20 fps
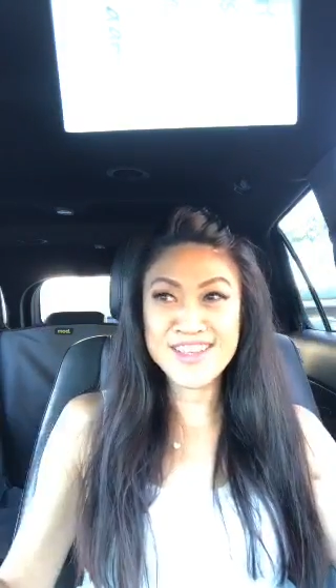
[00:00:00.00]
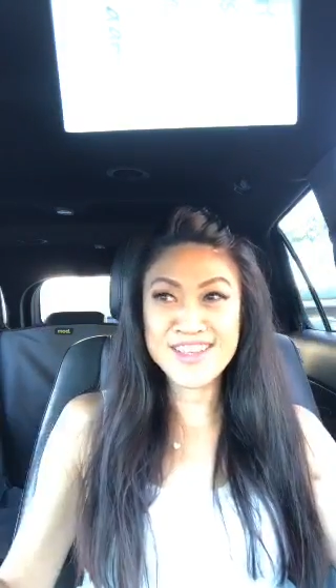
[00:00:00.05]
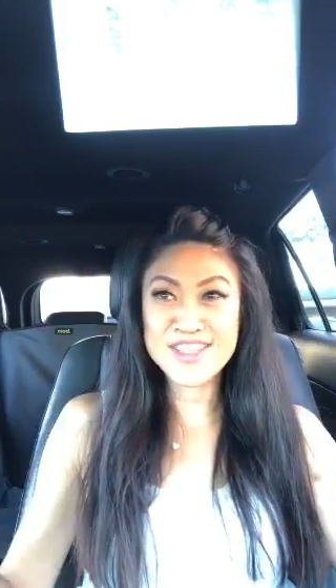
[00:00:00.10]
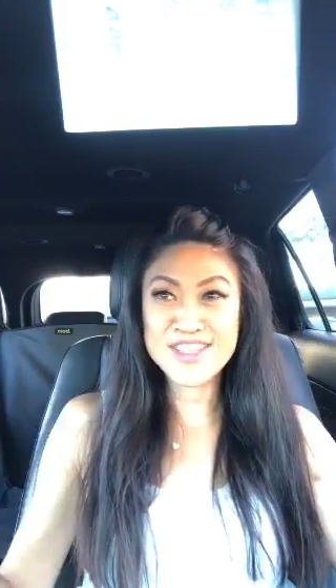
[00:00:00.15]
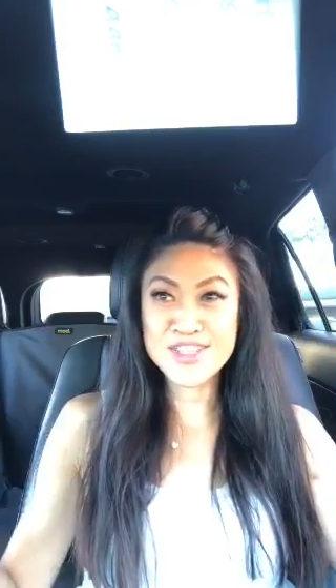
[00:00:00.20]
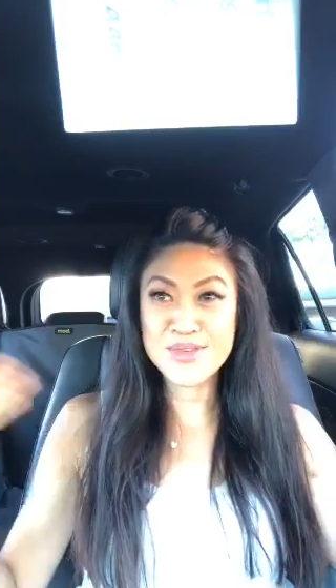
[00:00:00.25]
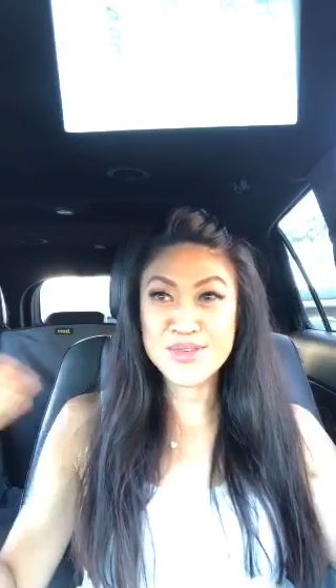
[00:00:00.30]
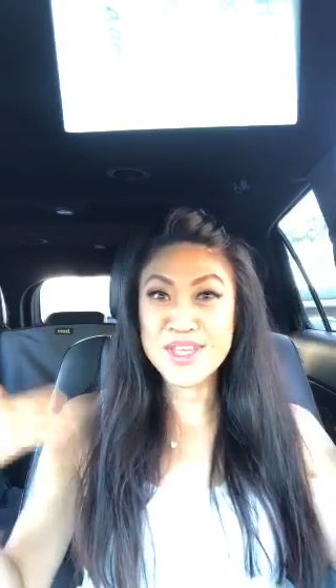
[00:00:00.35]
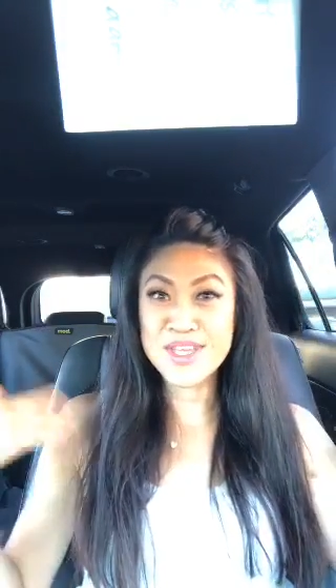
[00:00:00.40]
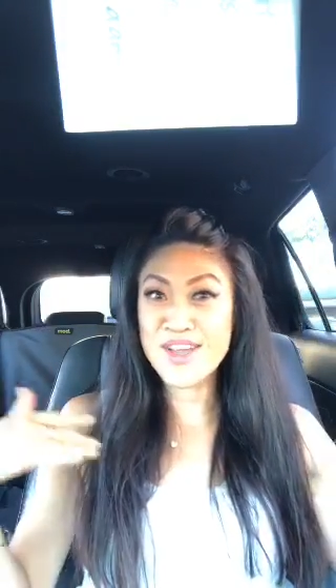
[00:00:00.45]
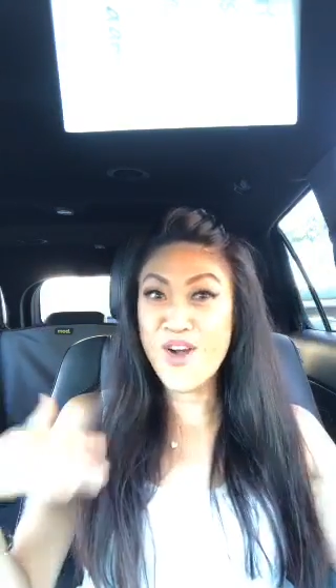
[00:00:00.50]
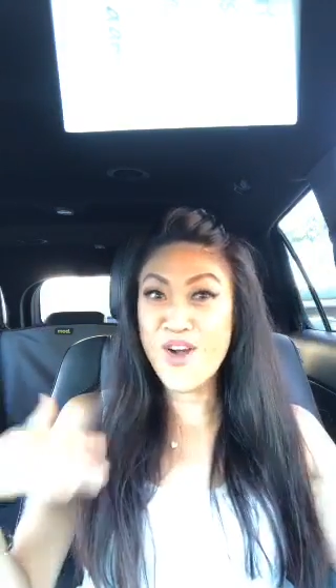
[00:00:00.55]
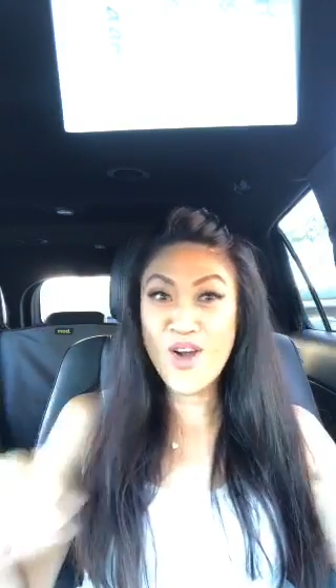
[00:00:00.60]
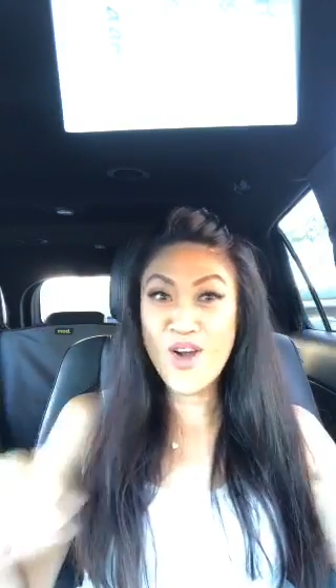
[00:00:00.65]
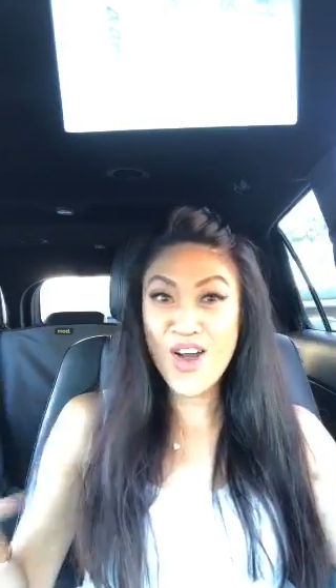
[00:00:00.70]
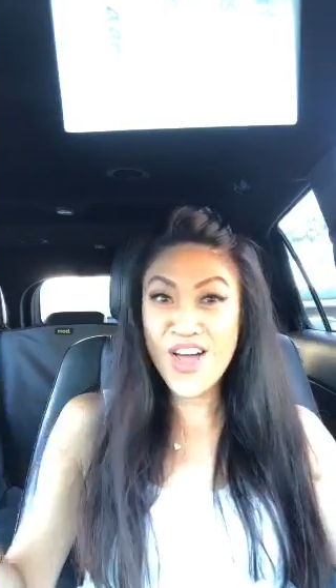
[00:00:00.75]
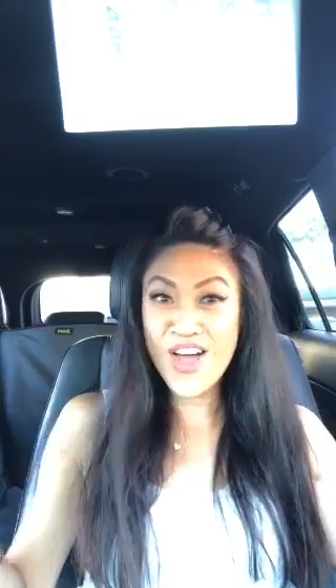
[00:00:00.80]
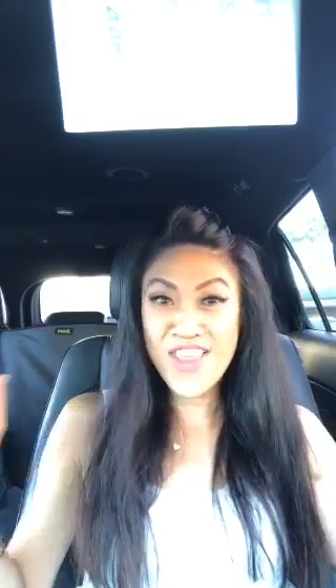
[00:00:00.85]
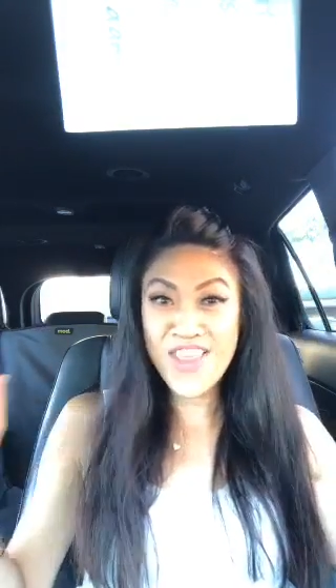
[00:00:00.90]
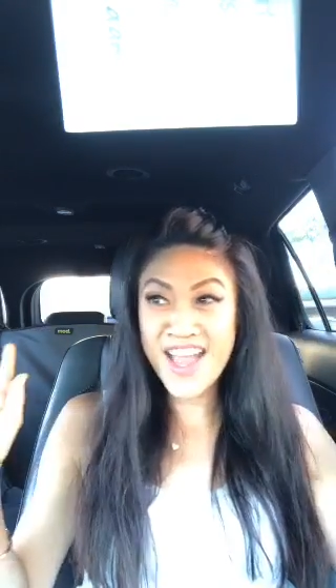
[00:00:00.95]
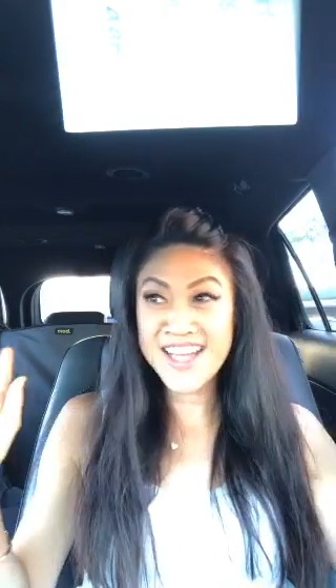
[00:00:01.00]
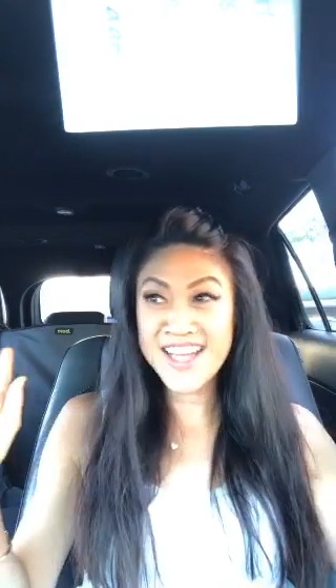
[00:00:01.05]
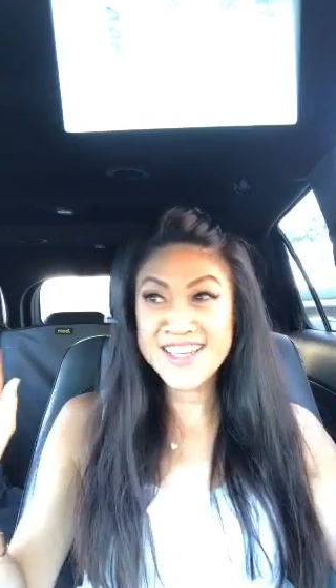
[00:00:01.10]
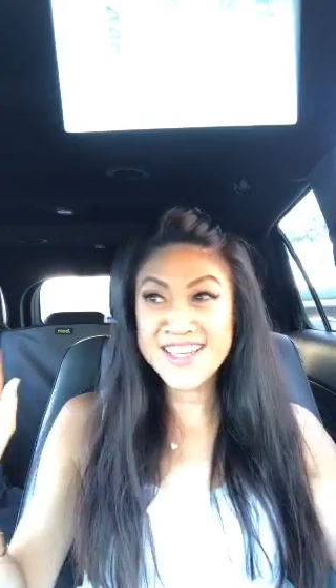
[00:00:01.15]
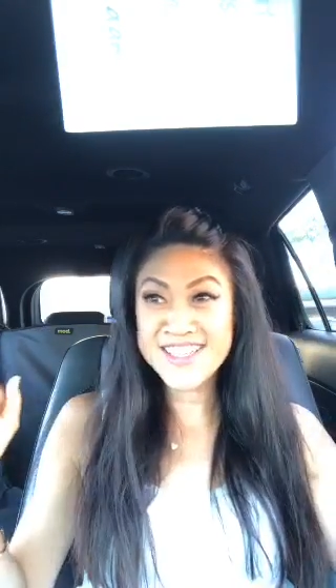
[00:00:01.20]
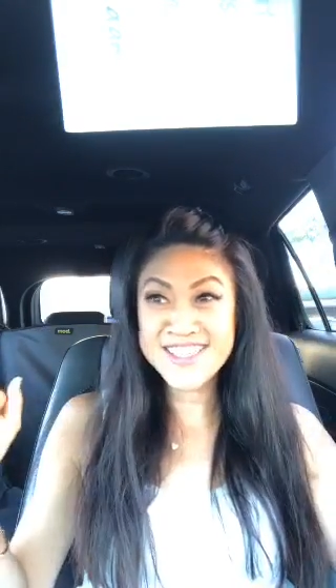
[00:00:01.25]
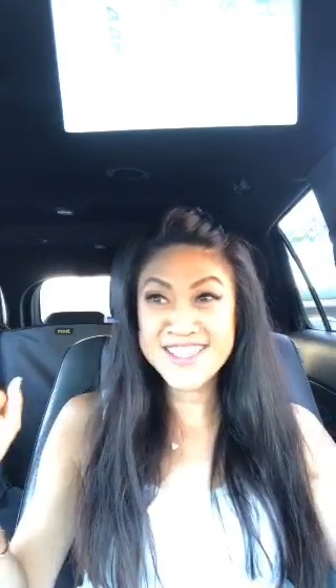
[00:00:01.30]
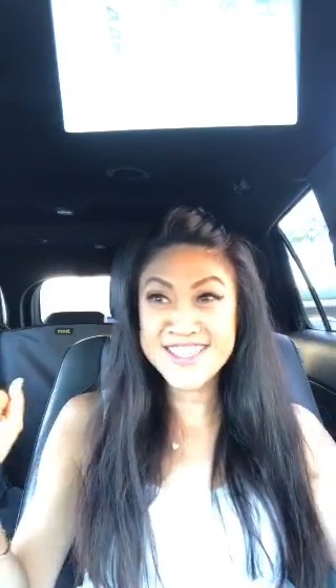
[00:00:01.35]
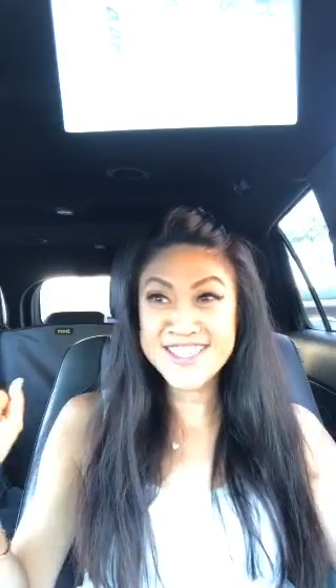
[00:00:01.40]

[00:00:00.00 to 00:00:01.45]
you're doing all that good